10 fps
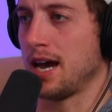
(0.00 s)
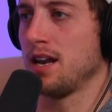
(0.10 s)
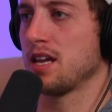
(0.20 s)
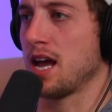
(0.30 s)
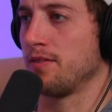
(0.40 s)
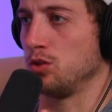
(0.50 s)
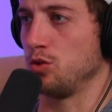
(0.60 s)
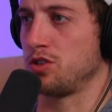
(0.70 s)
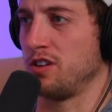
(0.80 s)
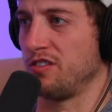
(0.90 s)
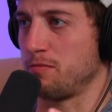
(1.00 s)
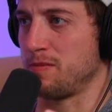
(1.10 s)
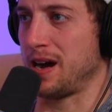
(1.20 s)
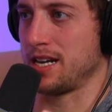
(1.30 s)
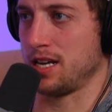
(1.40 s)
Kind of the evolution of
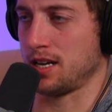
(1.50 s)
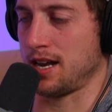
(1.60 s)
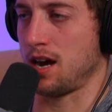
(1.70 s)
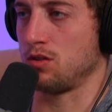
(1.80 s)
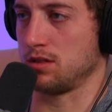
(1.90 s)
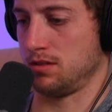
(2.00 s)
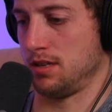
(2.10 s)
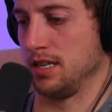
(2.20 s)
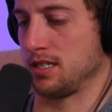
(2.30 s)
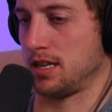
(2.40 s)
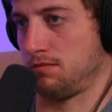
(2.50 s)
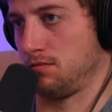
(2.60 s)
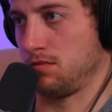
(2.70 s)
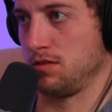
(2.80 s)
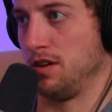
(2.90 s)
mining and how it has
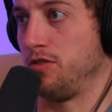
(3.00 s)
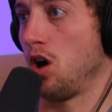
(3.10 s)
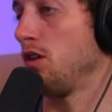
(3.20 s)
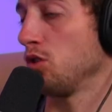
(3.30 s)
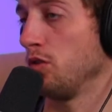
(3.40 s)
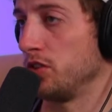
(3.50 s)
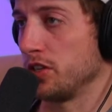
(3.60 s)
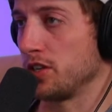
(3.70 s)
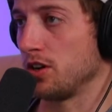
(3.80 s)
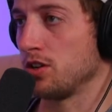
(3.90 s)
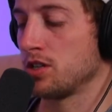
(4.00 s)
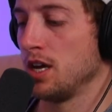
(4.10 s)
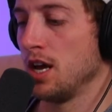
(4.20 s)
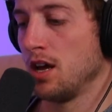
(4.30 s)
evolved over the years.